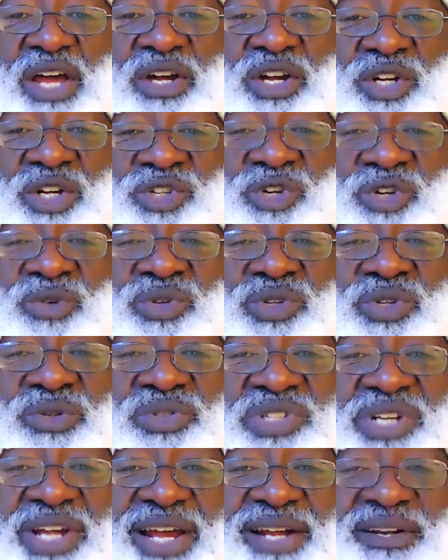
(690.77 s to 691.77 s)
could you
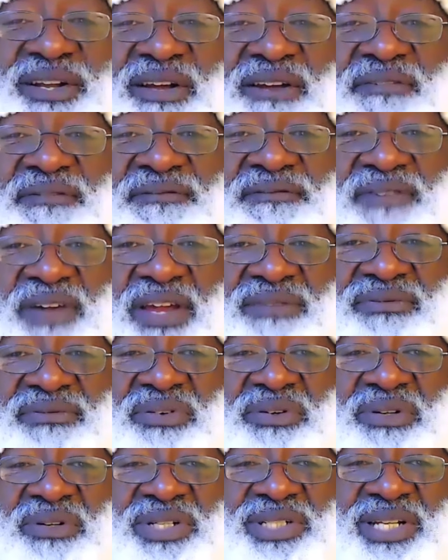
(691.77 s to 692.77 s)
do Santa a
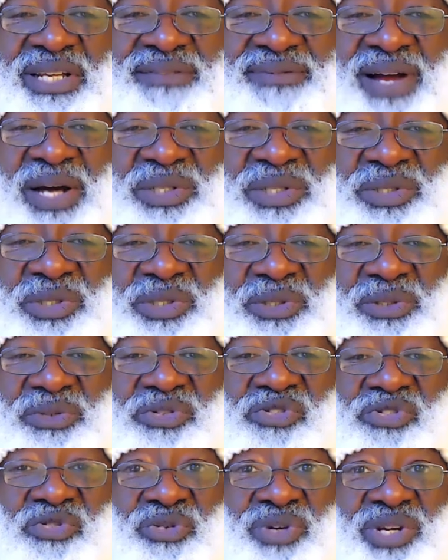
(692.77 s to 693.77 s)
favor and leave out a
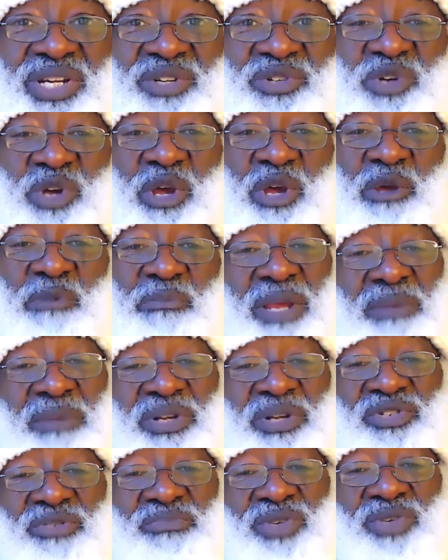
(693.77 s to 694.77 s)
little treat?
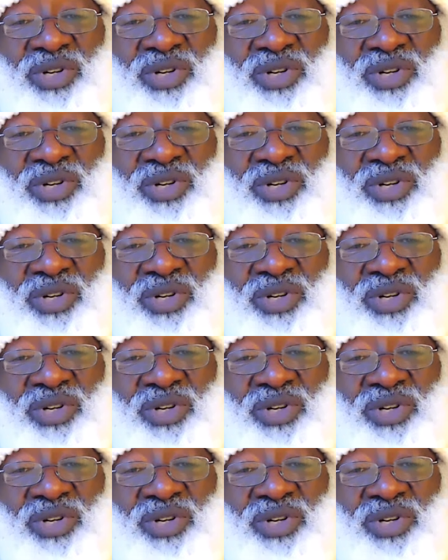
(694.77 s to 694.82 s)
Maybe some